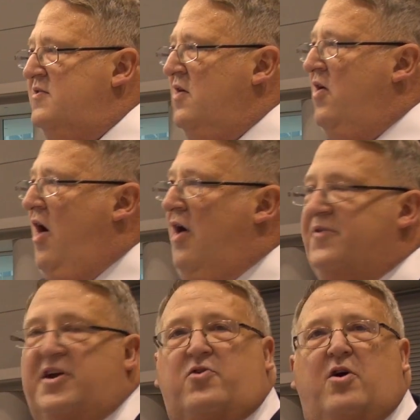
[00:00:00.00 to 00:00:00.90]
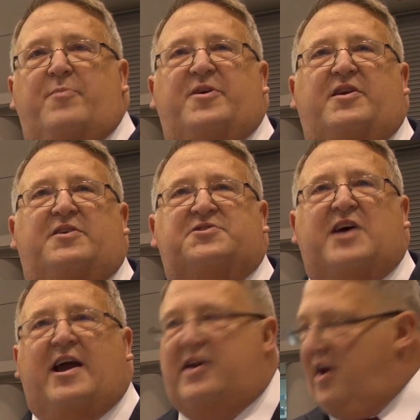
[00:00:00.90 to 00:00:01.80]
So all the equipment is
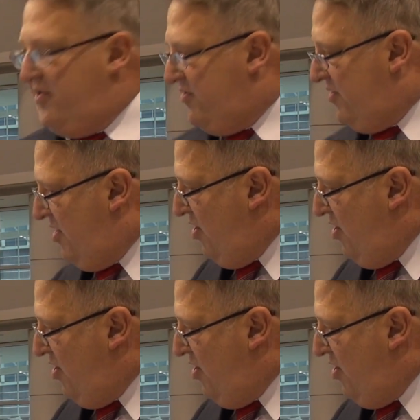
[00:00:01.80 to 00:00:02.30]
tied together